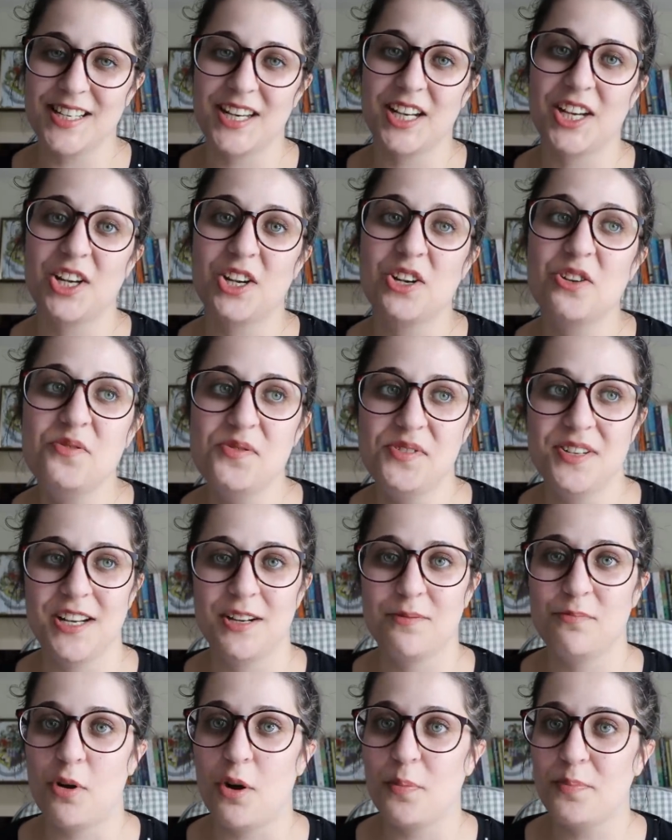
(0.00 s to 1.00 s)

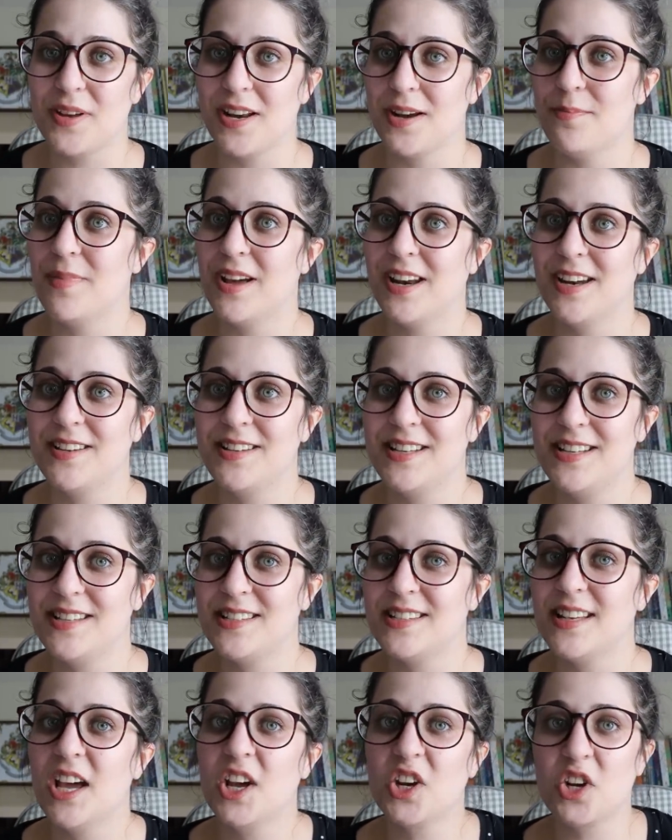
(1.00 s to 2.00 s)
including popular
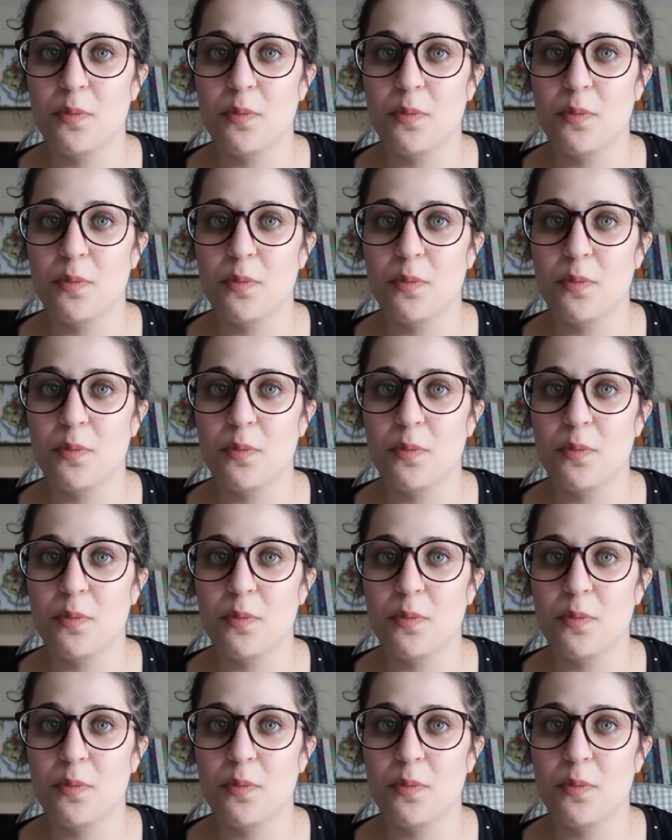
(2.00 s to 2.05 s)
melodies